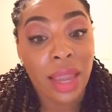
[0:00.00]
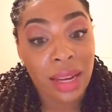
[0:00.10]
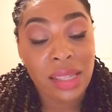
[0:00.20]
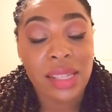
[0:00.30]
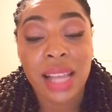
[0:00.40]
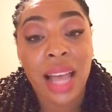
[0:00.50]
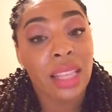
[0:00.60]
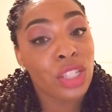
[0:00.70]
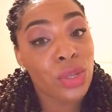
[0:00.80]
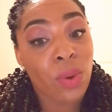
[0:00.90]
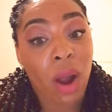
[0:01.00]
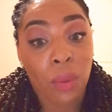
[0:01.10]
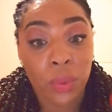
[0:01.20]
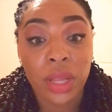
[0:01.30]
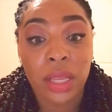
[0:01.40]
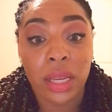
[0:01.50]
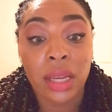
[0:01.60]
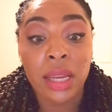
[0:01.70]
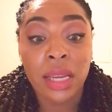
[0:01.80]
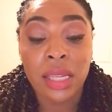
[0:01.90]
And it's a sign that you are
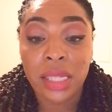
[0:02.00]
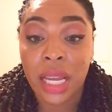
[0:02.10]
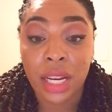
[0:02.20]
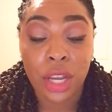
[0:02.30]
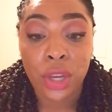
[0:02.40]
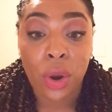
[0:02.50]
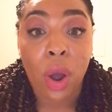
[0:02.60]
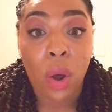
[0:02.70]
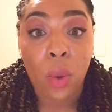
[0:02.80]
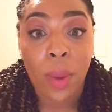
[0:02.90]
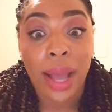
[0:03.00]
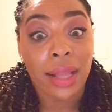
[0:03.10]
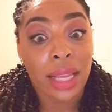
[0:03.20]
really standing in your own way,